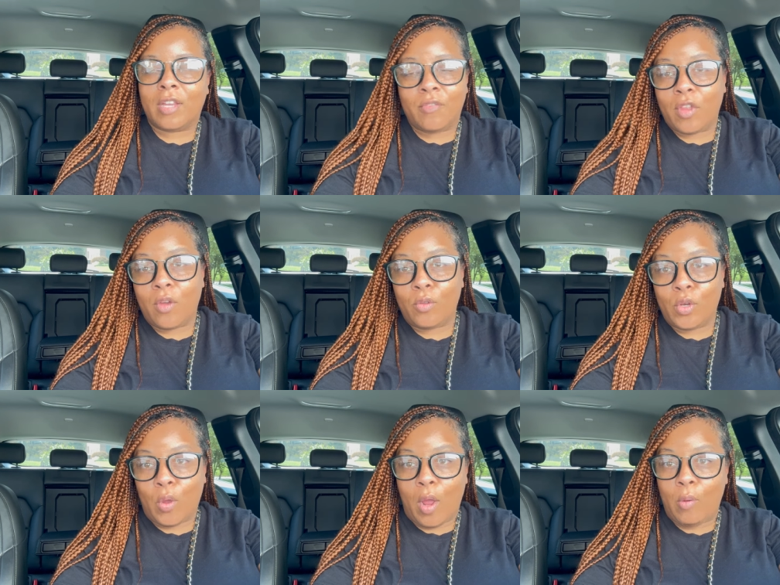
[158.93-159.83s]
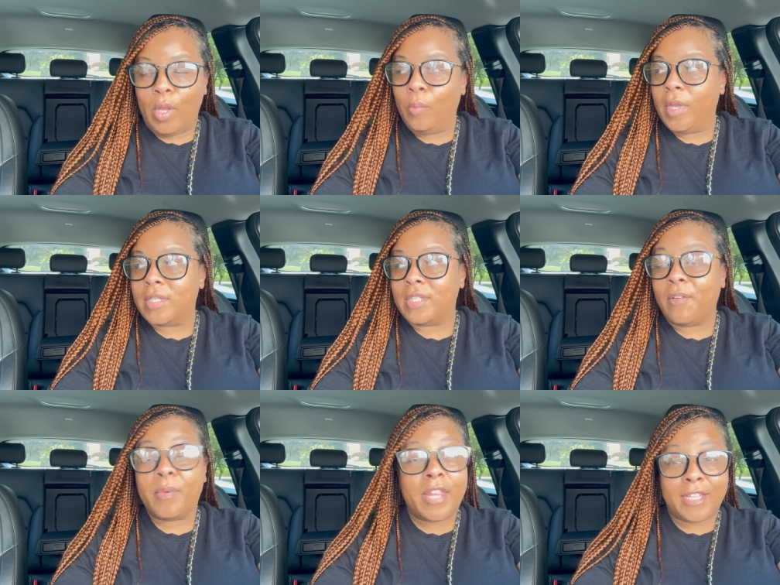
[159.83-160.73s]
Even though, you know, I don't eat wings and
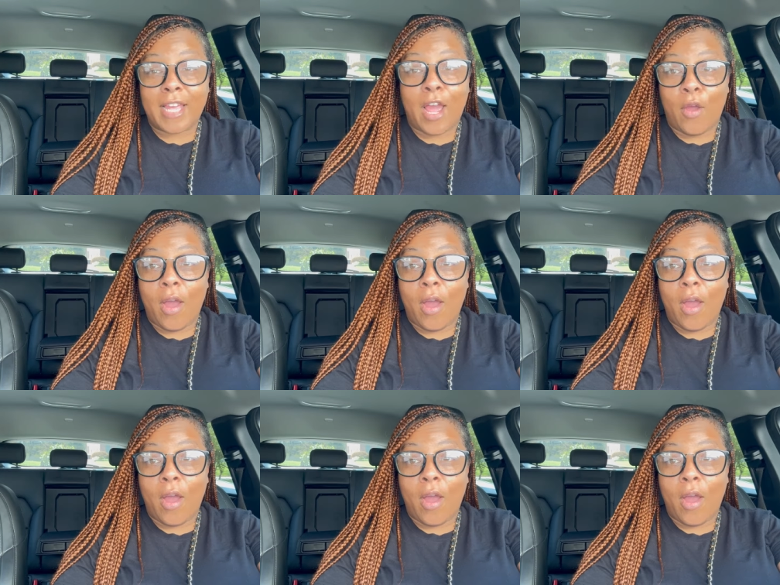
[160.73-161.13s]
stuff. But that's how